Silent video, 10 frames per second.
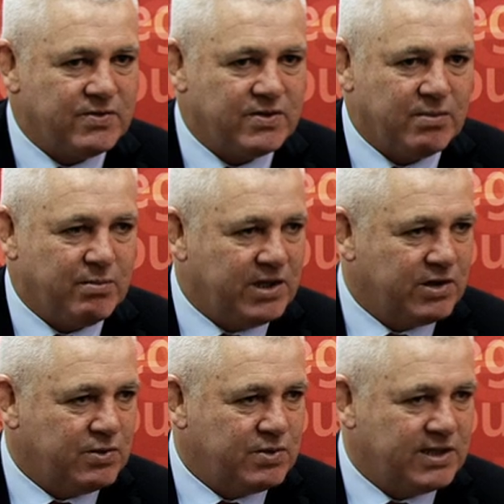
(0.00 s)
of the
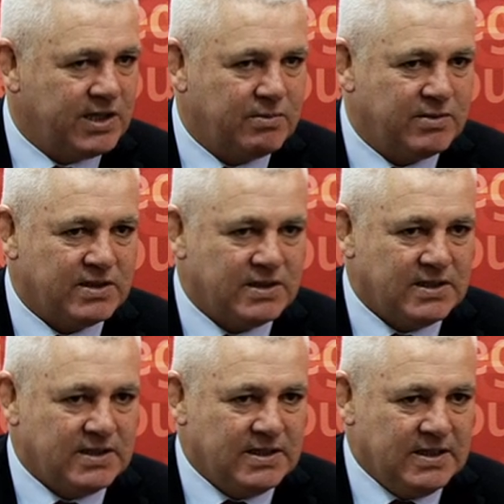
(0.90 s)
medical team and
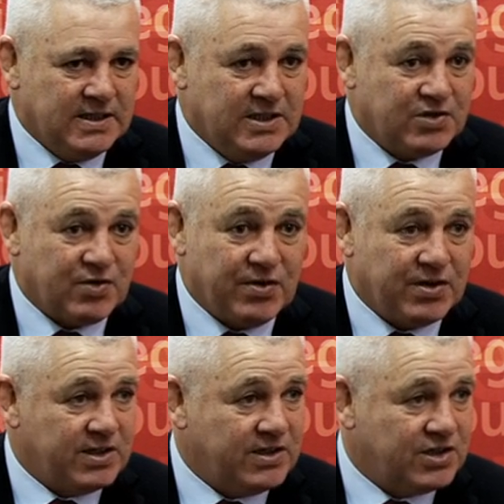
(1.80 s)
strength
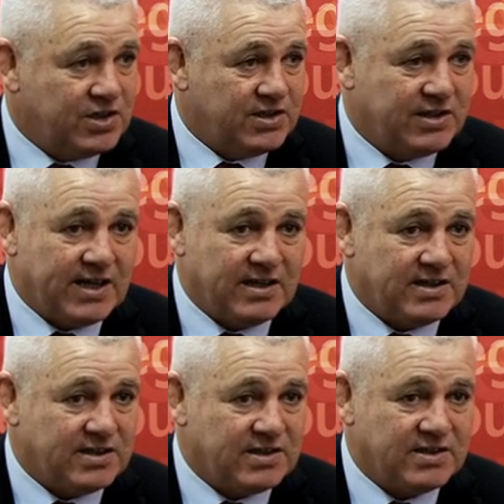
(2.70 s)
and conditioners,
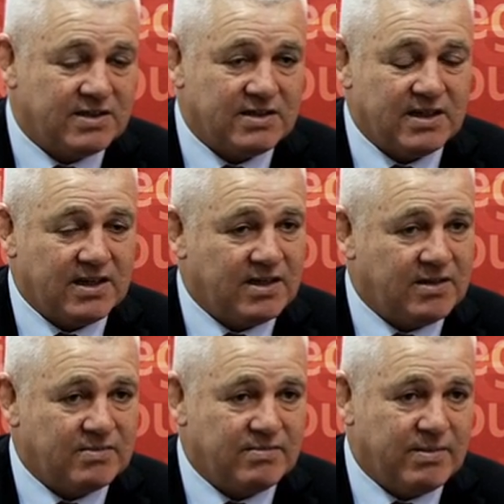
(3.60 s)
analysts,
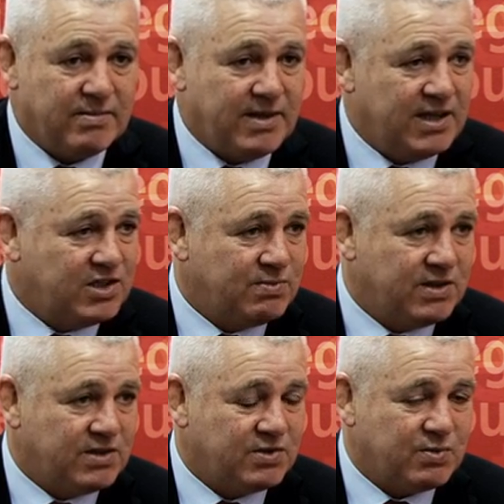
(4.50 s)

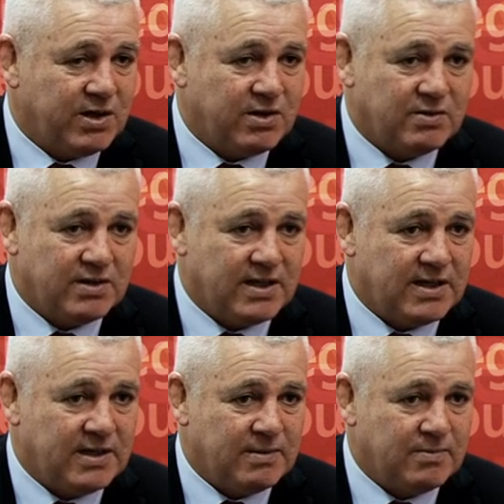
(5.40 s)
management as well
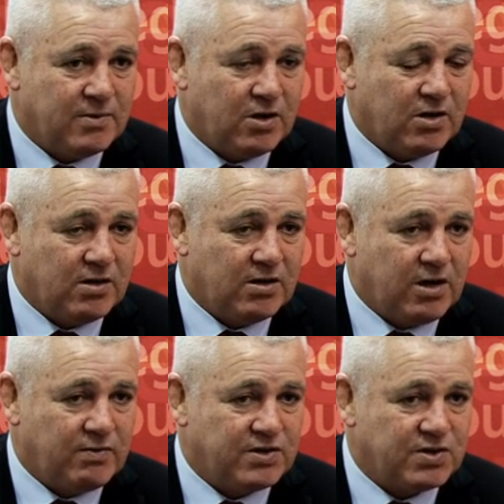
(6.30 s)

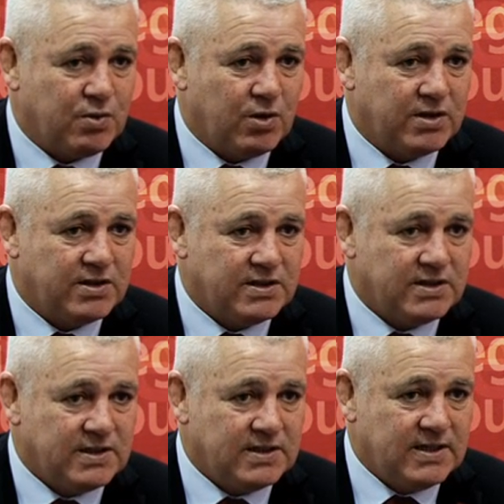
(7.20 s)
of the squad.
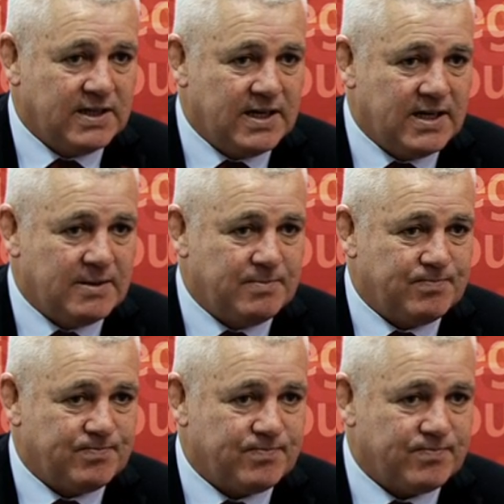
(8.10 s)

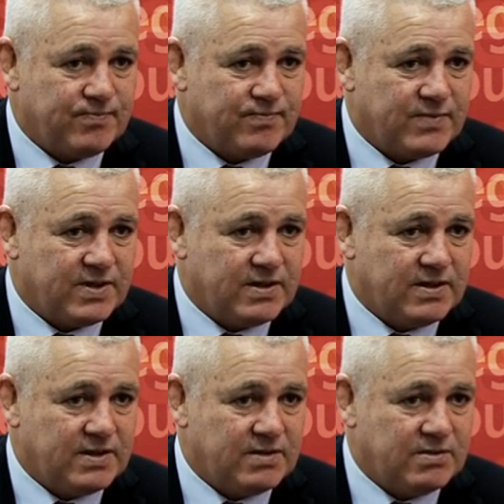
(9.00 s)

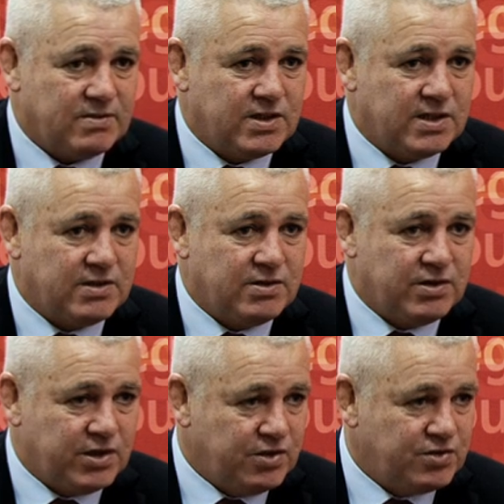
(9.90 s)
The
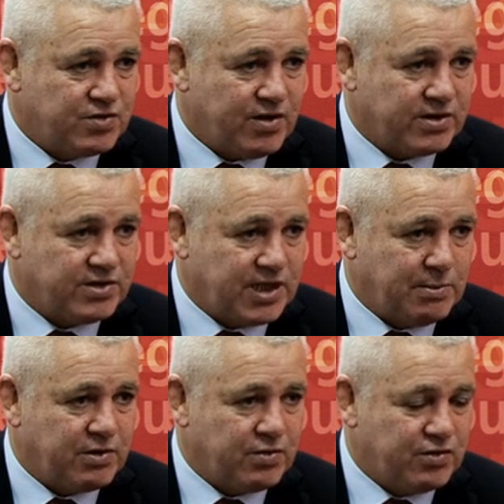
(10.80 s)
youth structures
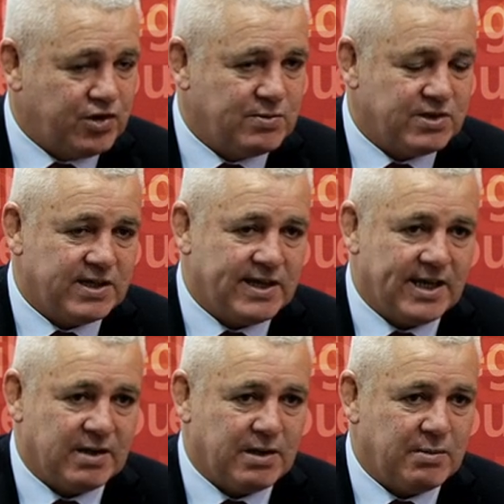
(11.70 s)
coming through in terms of the
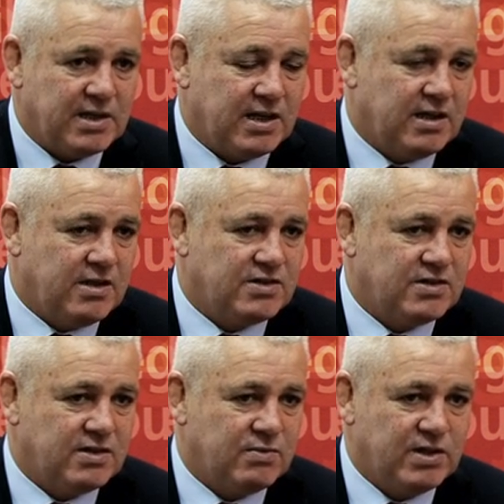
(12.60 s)
academy. I mean,
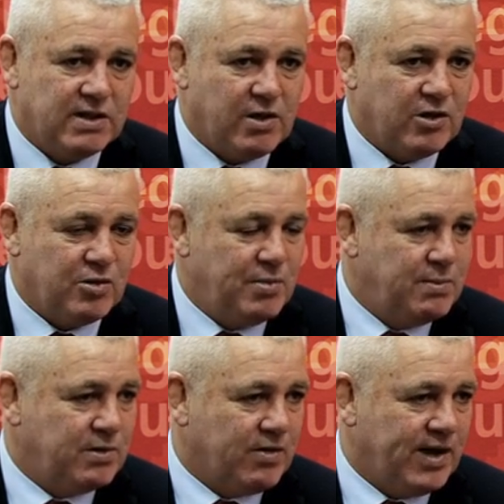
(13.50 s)
those when you've got good
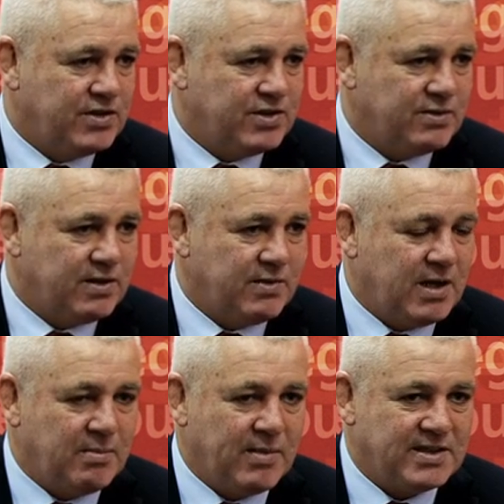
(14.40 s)
people around you,
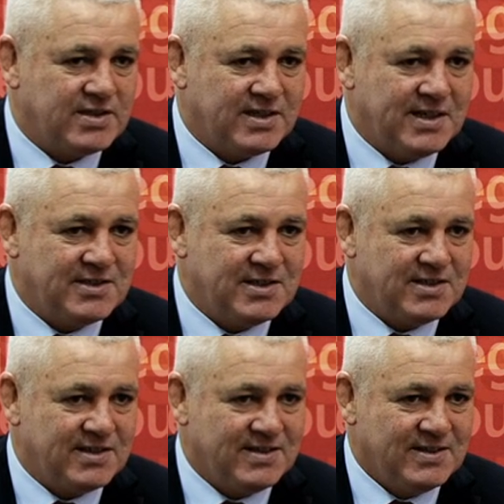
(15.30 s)
it makes it easy
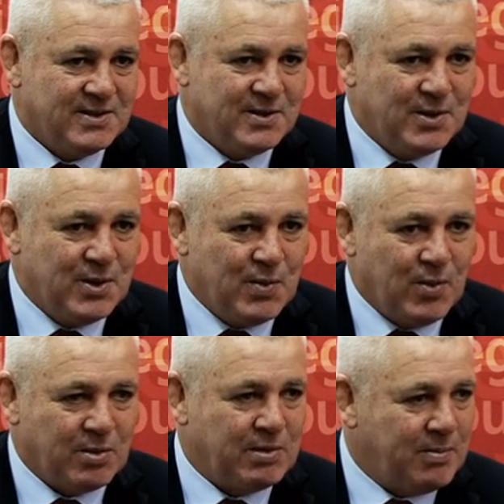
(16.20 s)
to
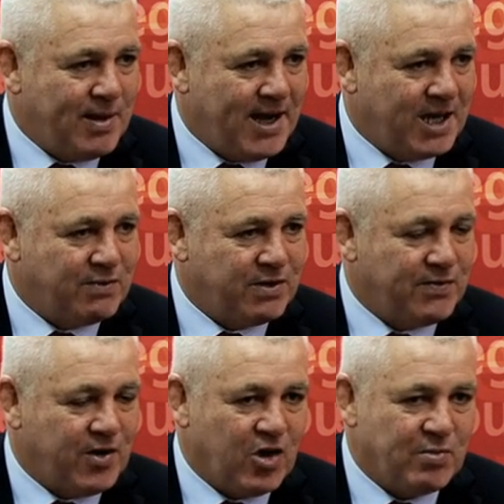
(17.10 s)
want to be a part of an
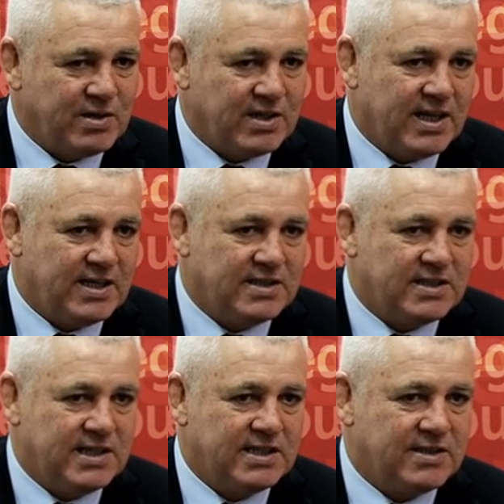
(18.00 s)
environment and
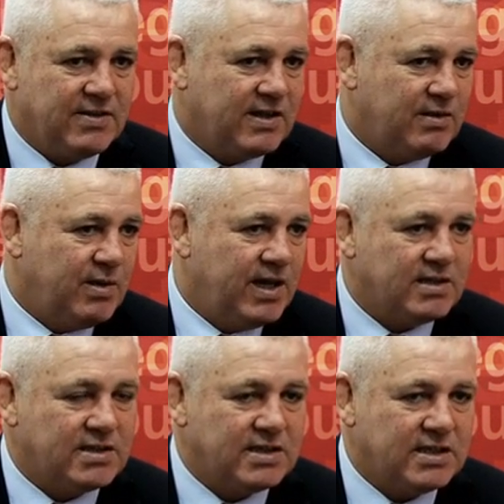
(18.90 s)
then to think
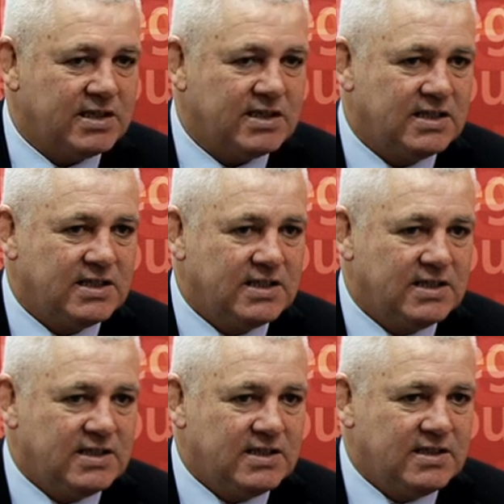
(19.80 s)
about,
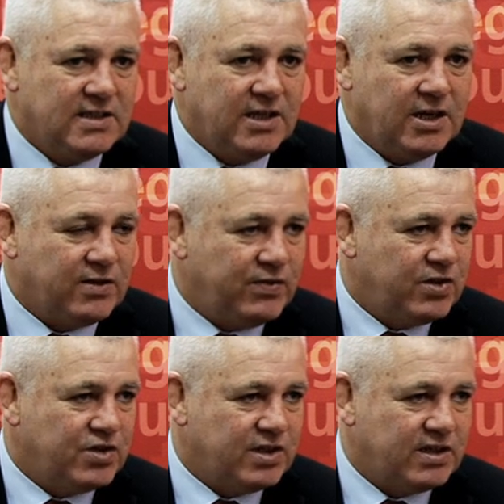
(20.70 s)
you know, the
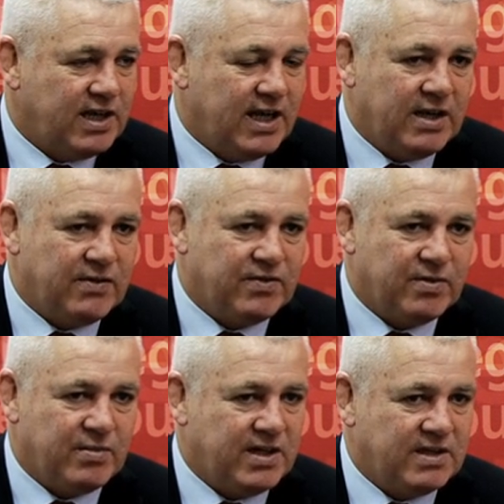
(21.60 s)
future. And for
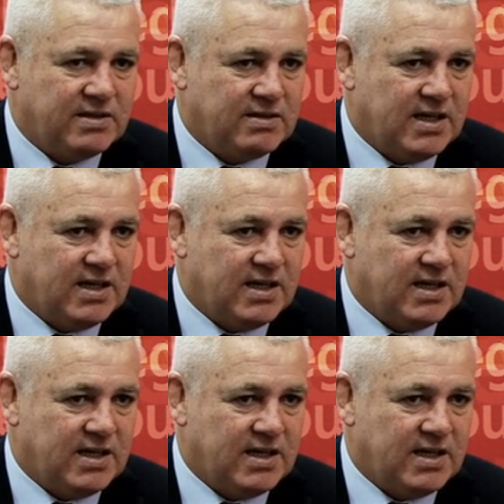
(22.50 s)
me,